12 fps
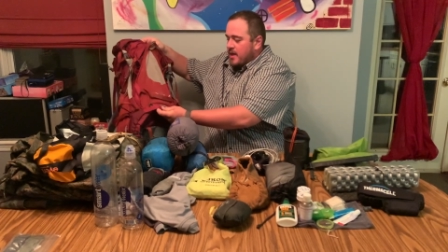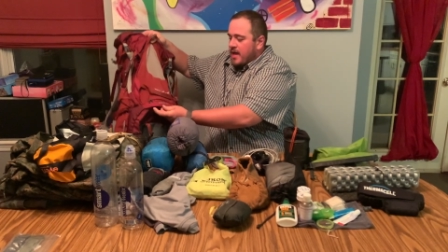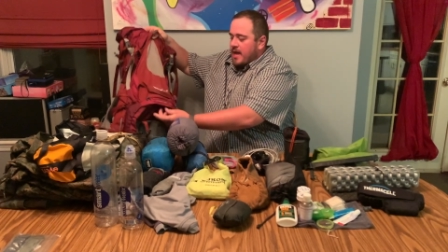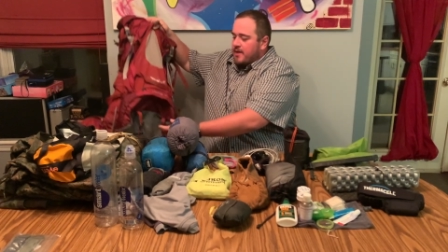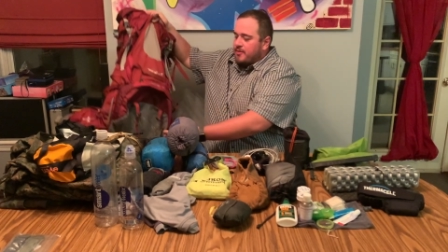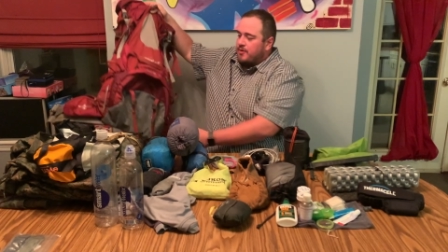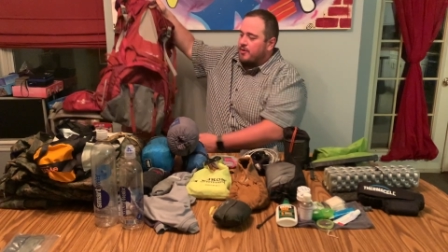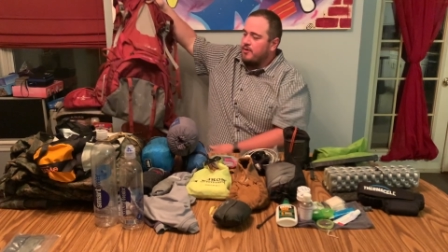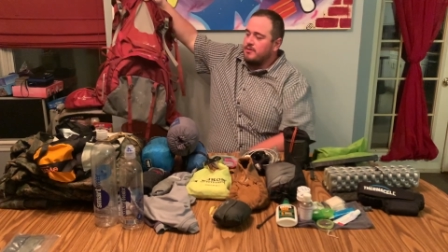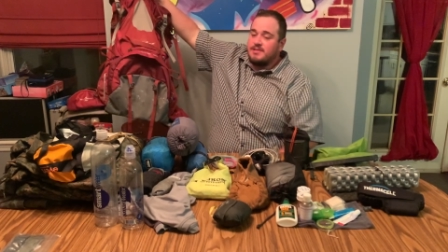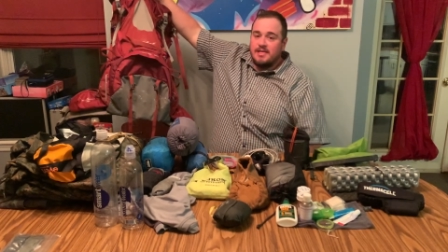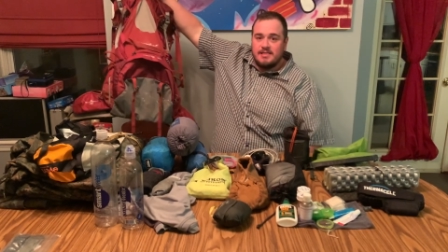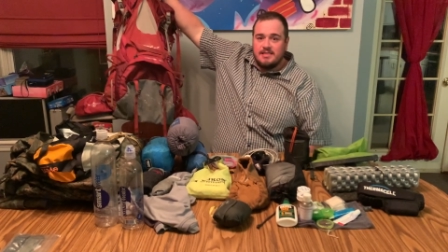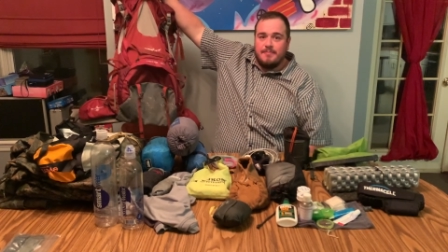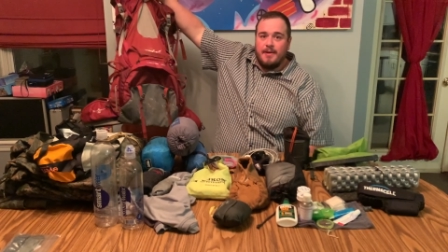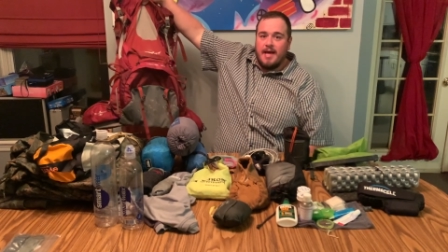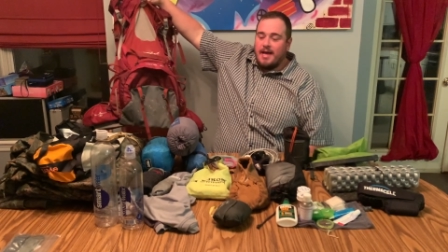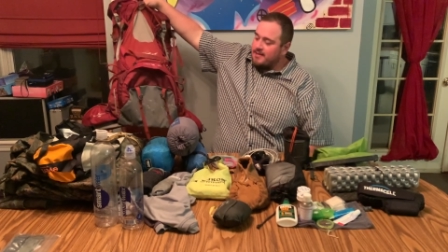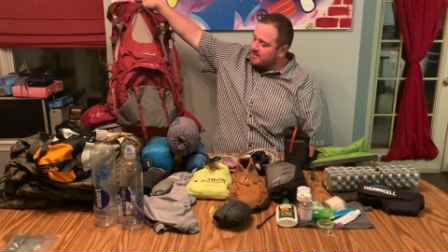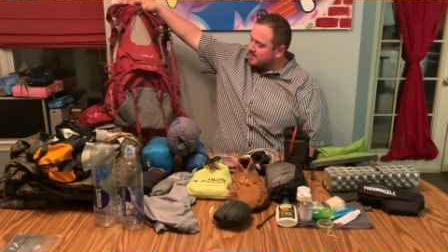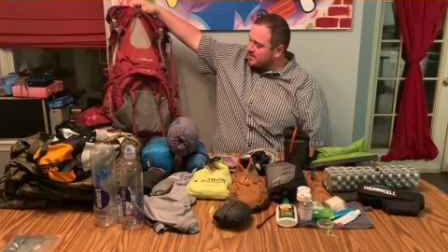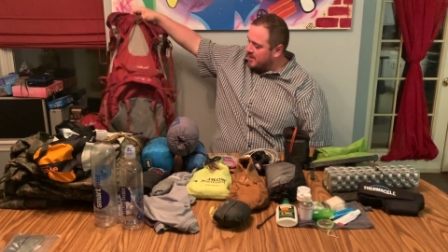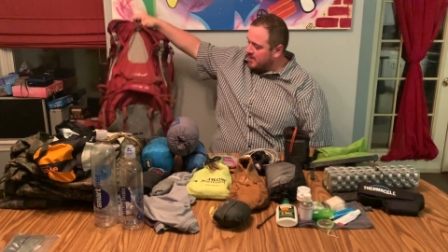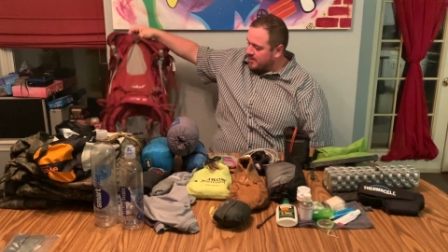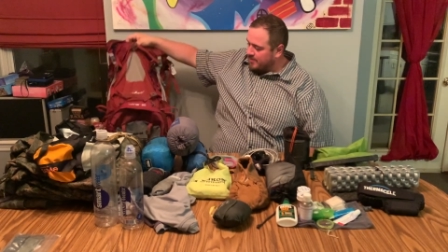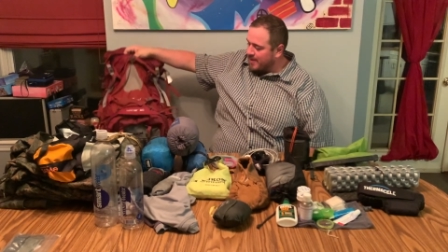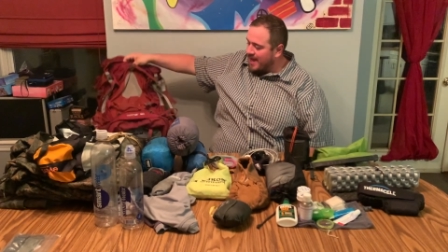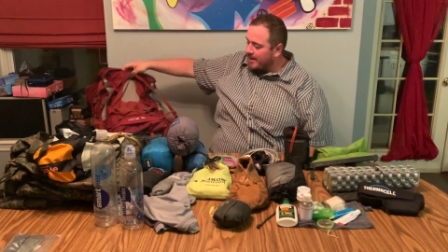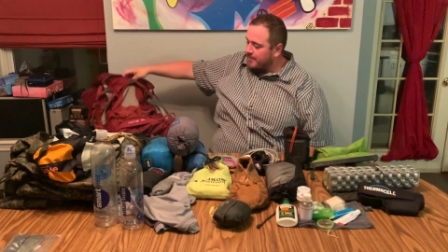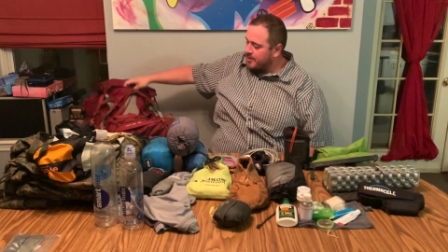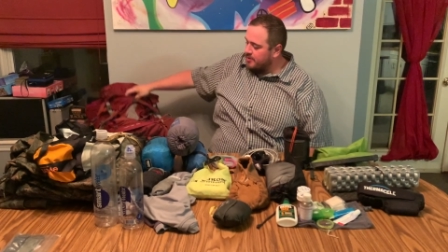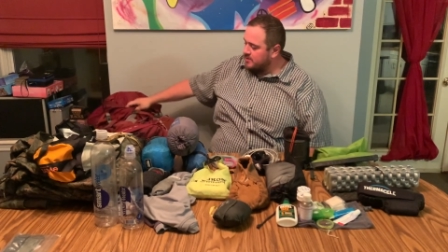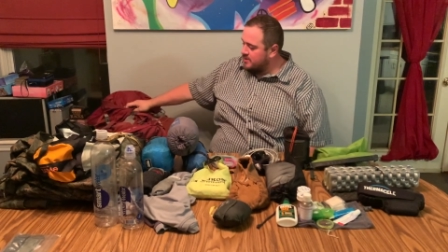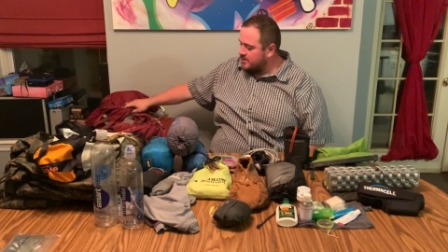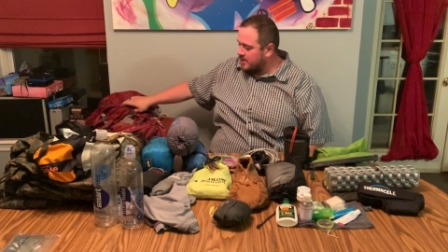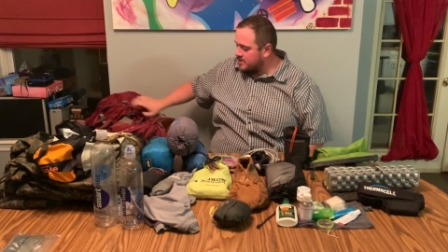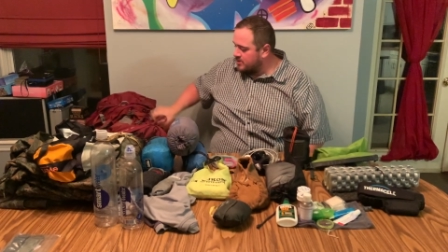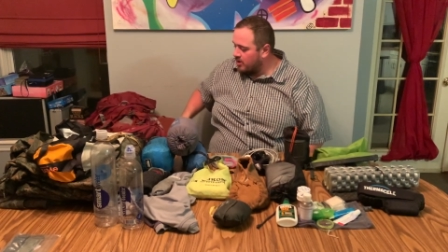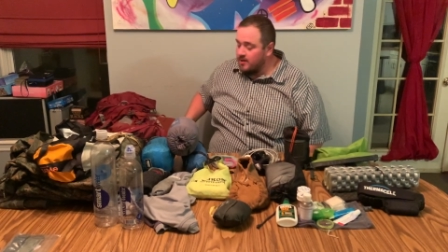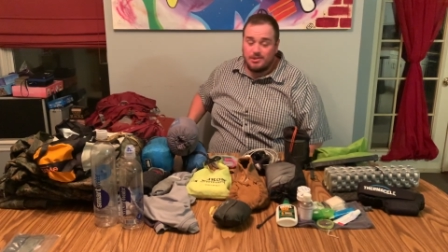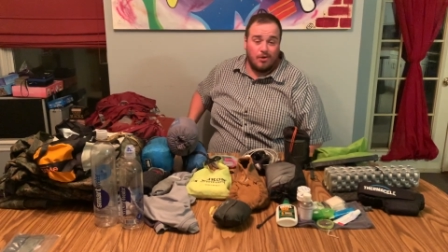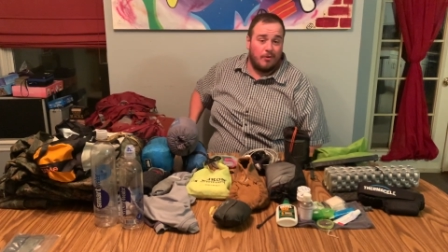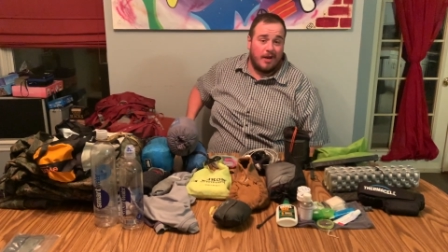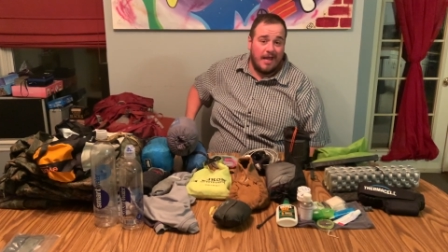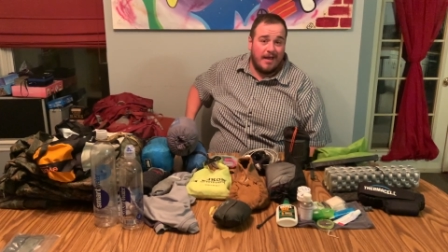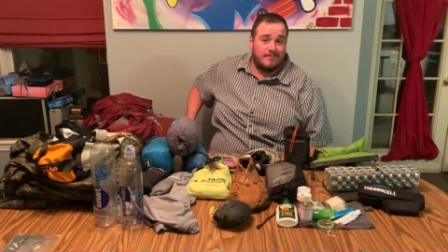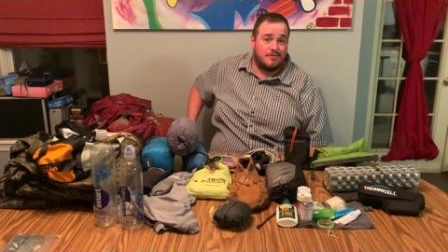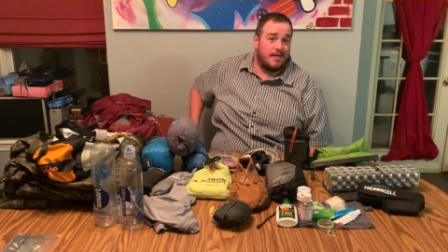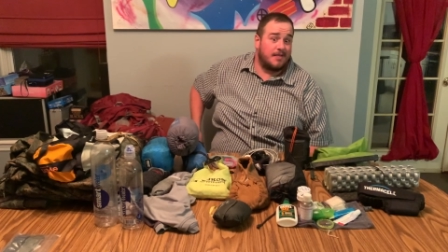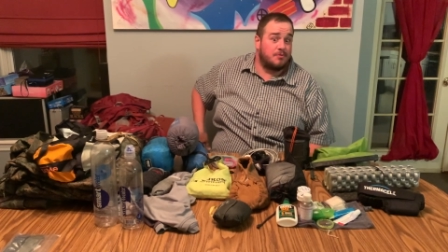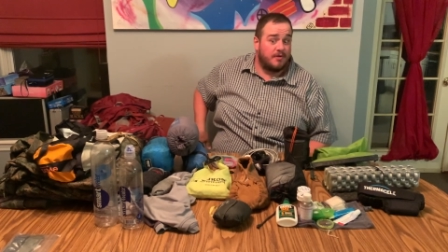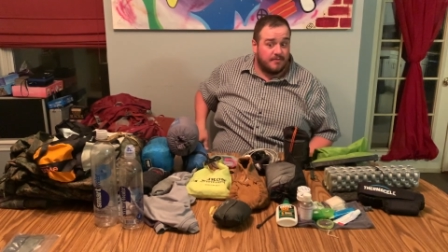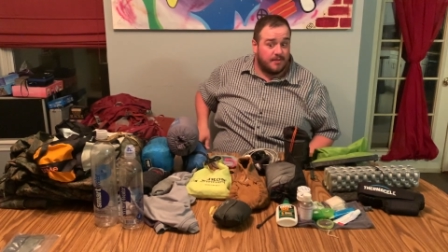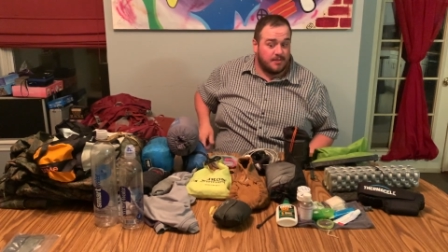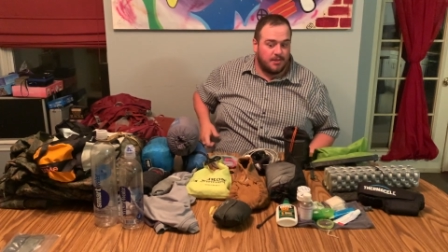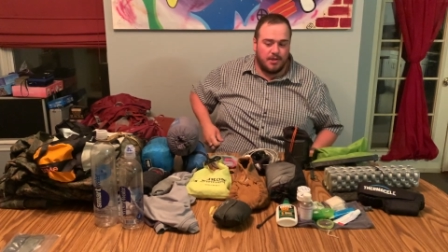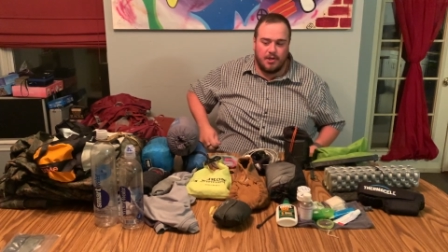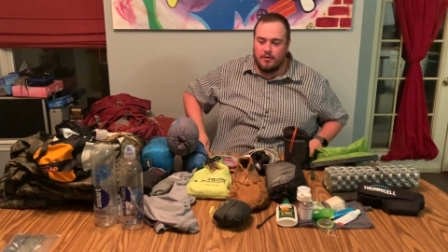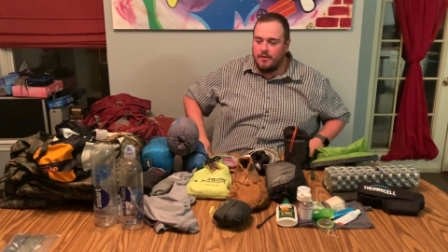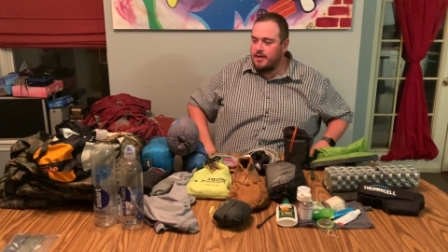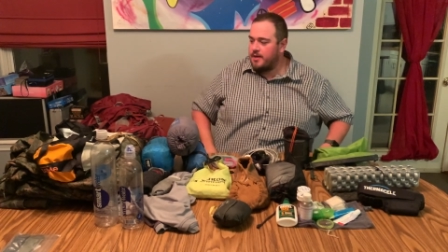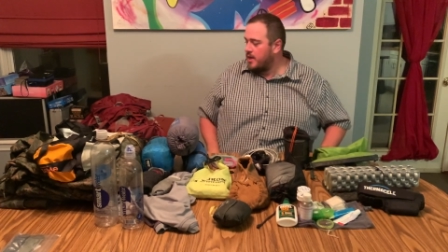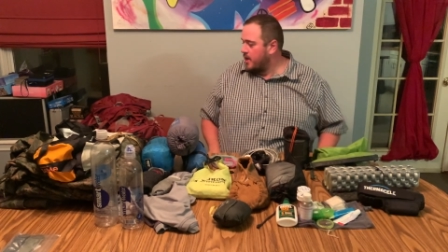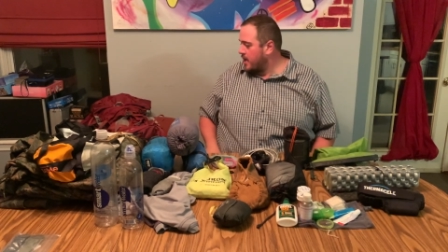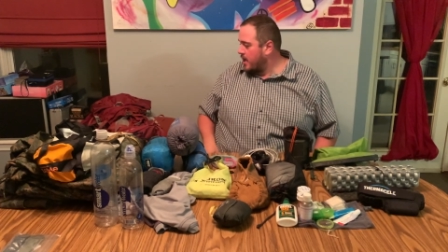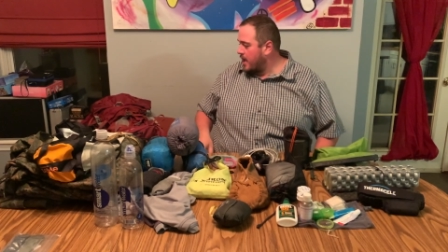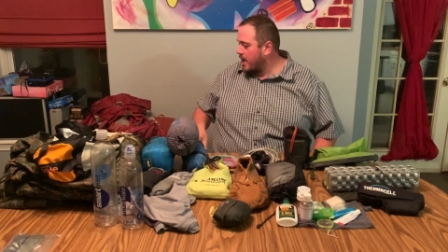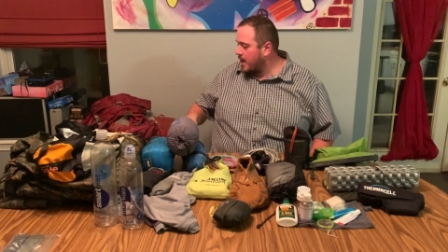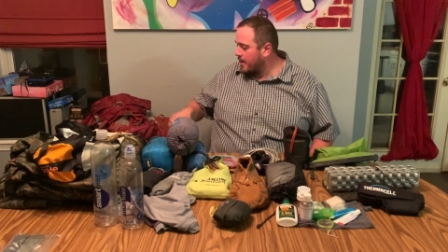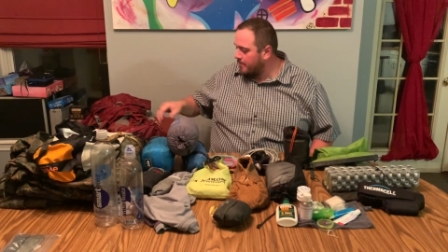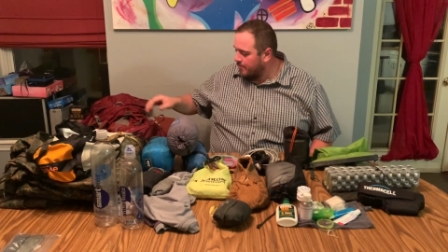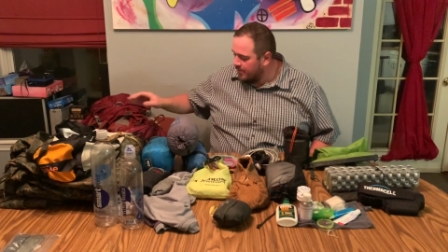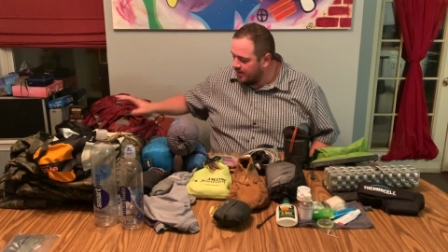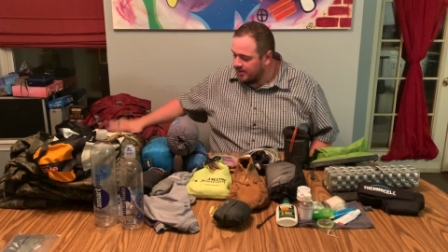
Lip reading: Aether 60 bag. This is the pack I've been using since I started, so I want to have, so that's what everything's going to go in.